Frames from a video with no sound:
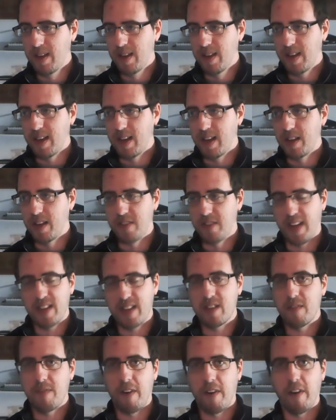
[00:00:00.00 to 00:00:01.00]
Uh, so that's
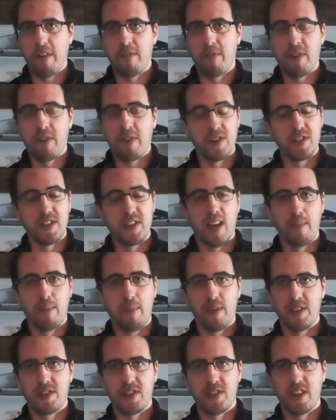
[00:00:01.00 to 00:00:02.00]
the very first step,
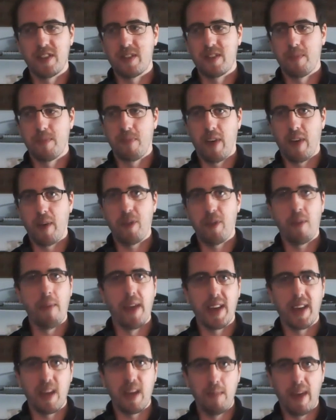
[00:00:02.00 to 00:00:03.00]
is just to play with the
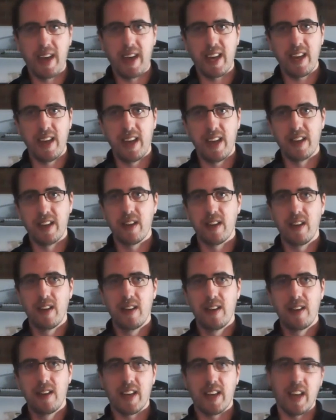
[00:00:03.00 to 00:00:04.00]
Makey Makey and
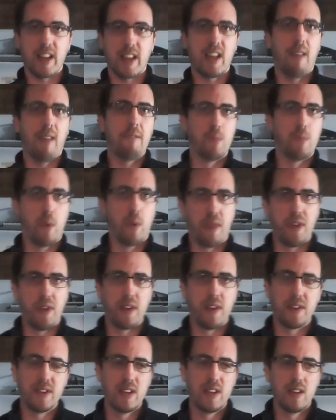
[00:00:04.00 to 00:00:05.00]
get comfortable with
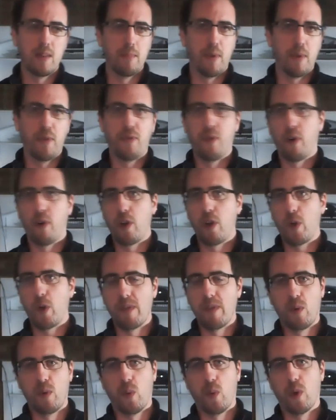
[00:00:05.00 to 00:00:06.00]
it, before you
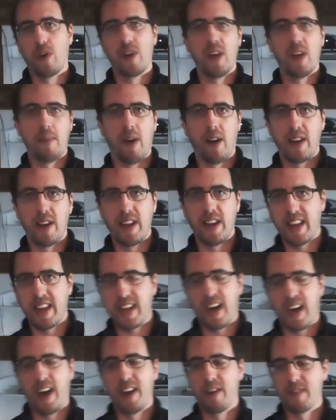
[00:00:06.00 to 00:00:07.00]
even worry about any
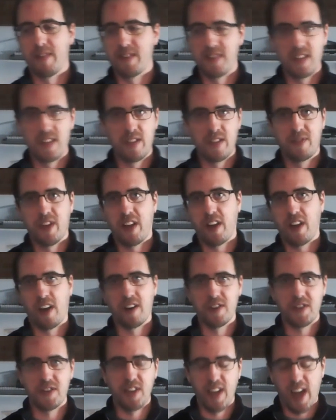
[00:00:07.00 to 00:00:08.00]
kind of assistive
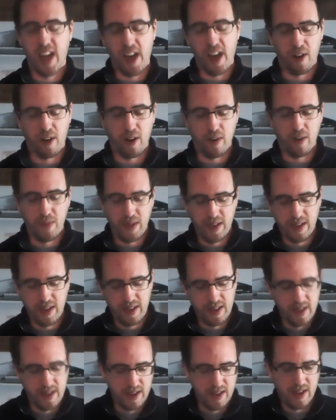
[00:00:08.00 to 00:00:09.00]
technology at all.
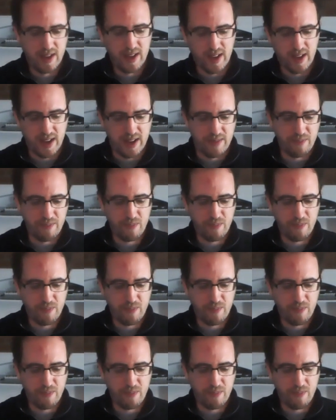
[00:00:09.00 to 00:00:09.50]
Um,